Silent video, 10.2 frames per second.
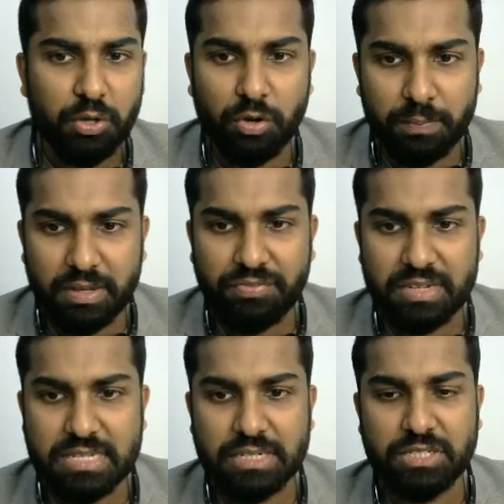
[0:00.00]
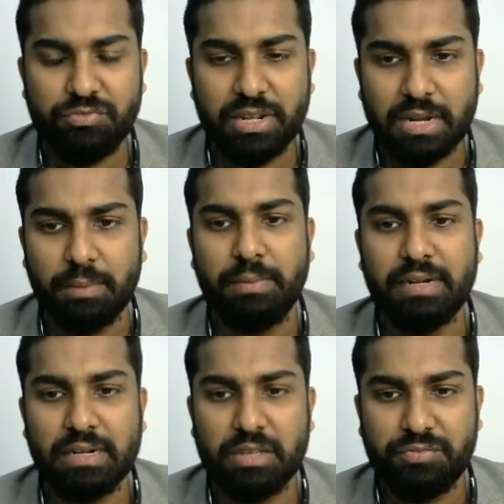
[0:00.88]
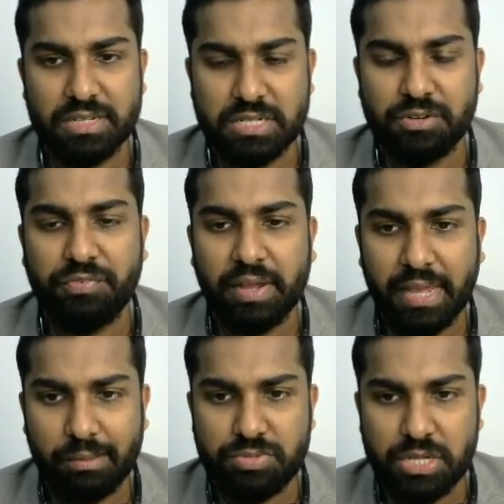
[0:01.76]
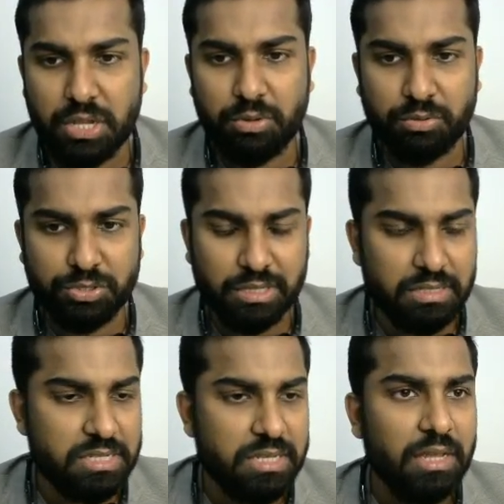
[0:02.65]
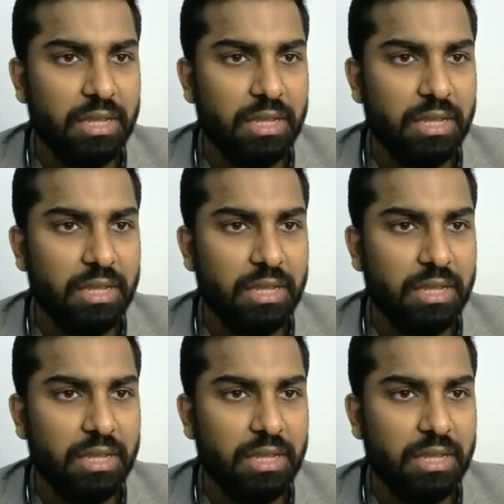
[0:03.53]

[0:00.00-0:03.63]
hope the first session we completed the first 5 MCQ questions.